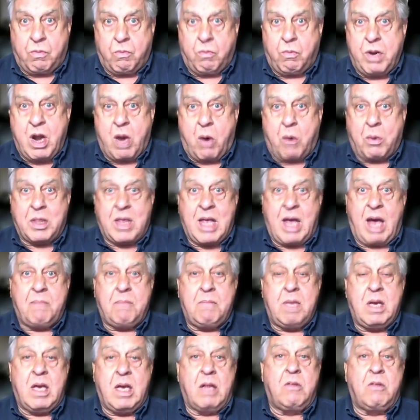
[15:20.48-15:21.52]
we know what that
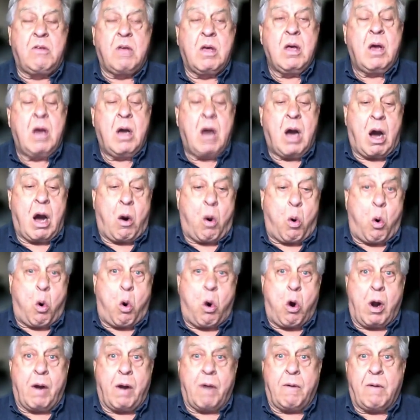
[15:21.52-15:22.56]
means,
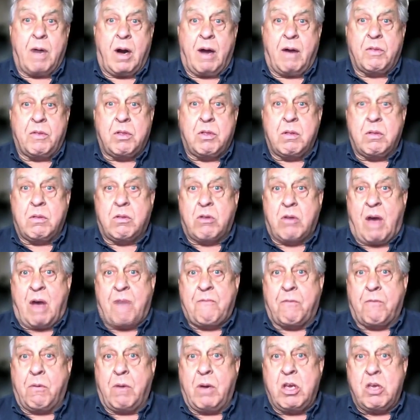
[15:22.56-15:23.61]
or
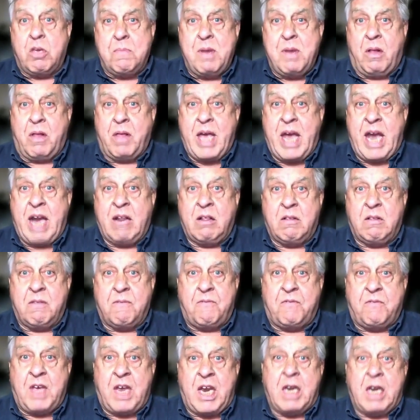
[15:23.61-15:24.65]
suffer a humiliating
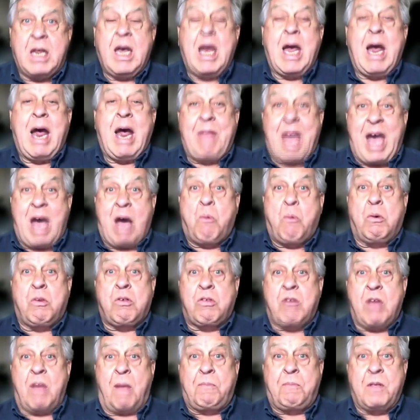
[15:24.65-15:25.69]
defeat. And that
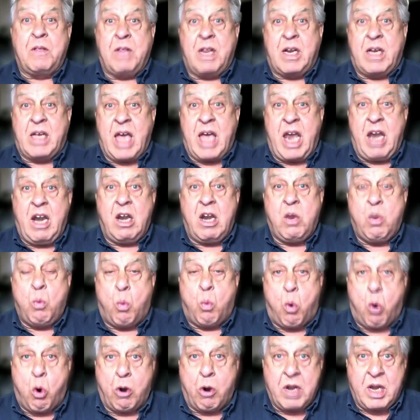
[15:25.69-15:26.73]
was something that Kennedy
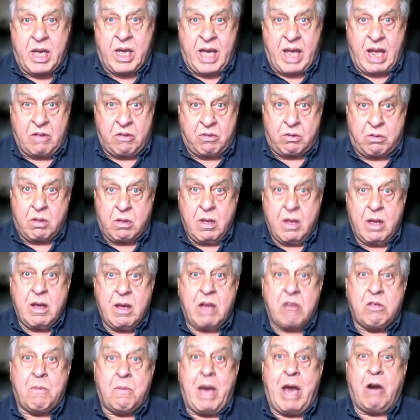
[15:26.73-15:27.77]
warned against,
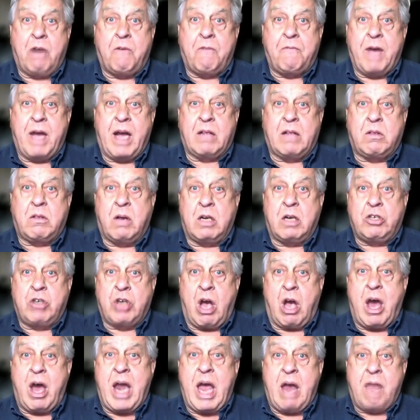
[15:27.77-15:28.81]
as a matter of fact.
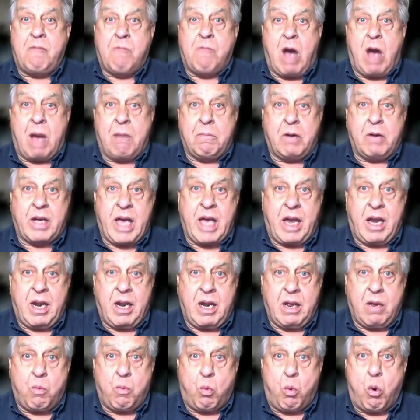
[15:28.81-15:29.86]
John and Robert
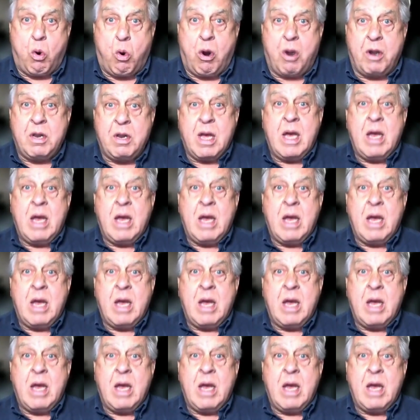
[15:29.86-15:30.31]
Kennedy warned